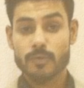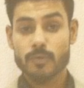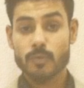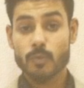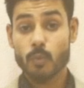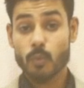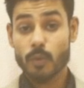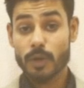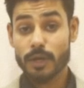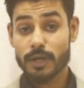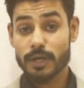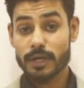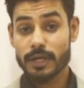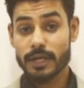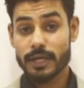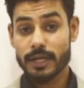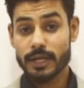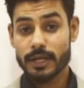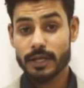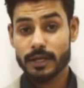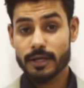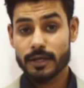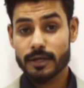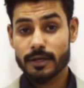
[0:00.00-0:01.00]
One
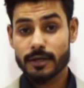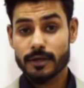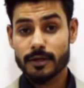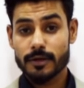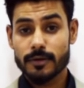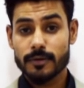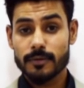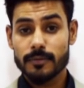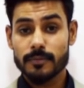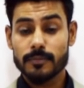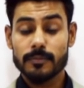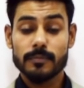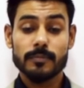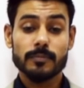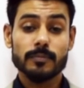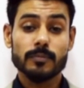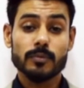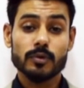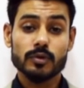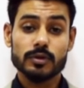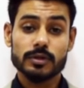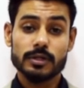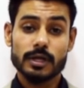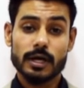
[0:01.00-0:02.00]
day,
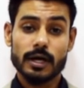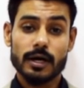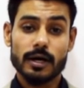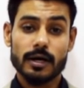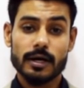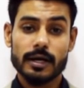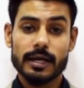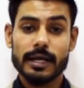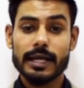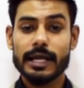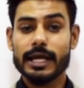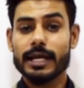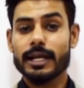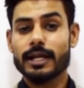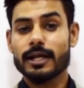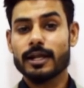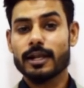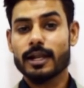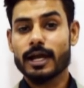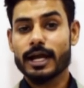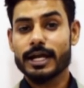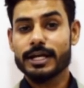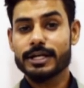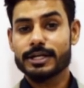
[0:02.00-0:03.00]
Buddha, an
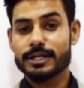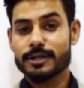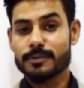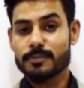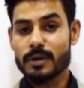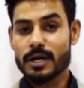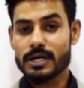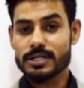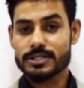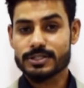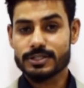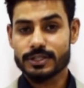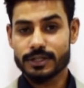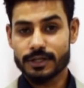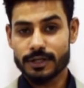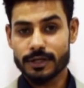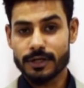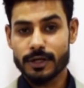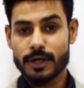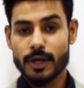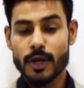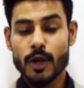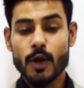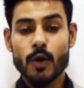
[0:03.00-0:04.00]
enlightened master,
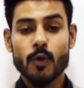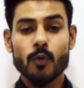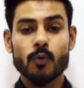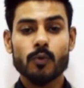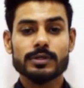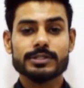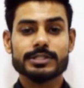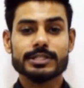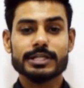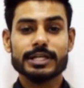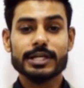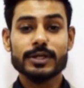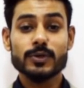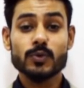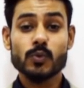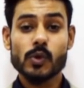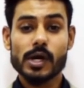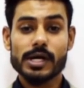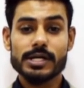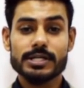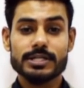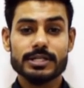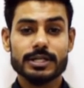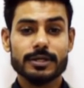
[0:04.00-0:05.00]
was
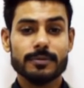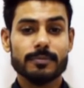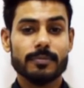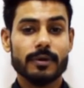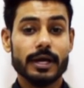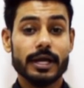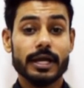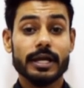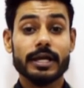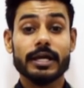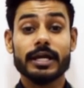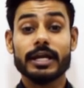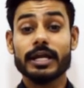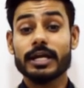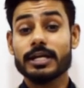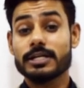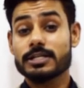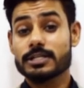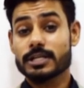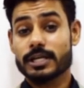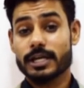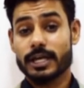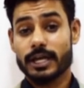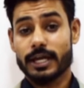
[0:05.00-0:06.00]
invited by a
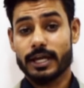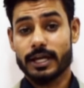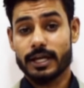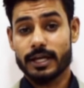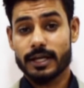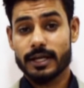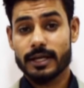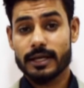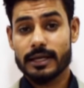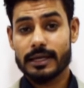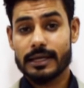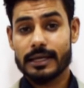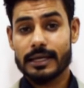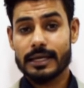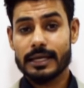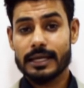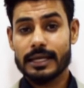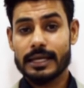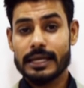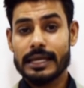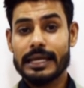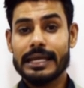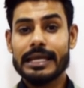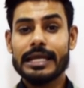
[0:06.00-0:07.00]
great king.
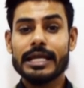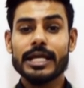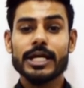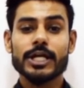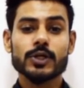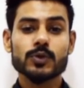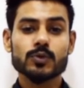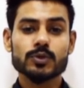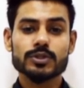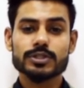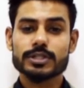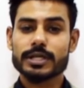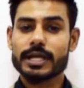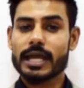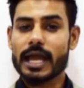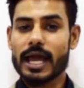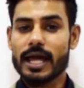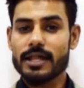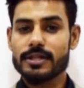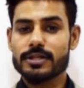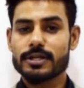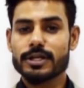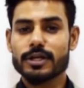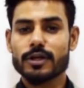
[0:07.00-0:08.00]
It was a
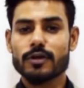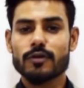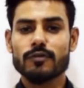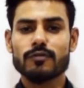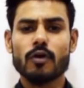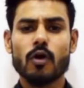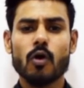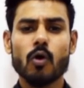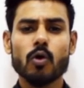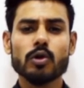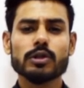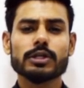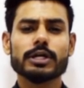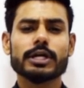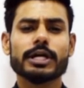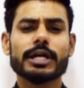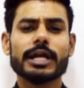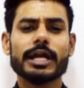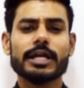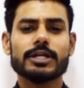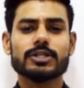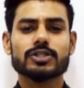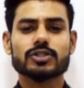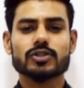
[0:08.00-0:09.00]
gathering of all the
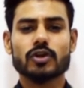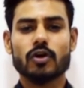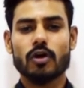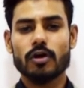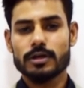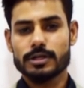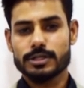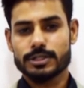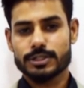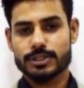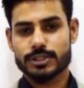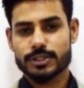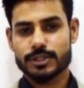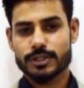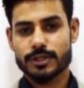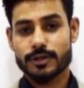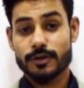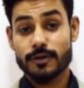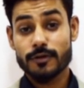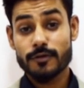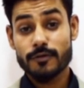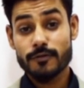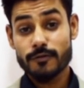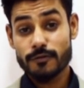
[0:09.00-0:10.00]
great scholars
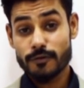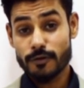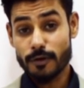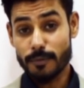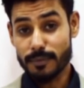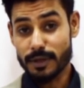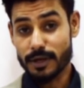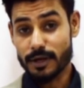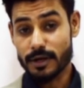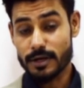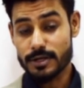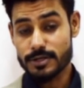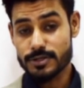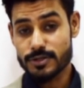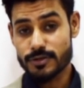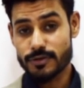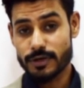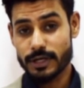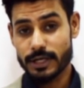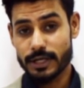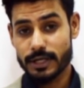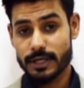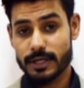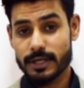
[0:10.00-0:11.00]
from the
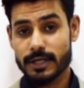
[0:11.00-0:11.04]
country.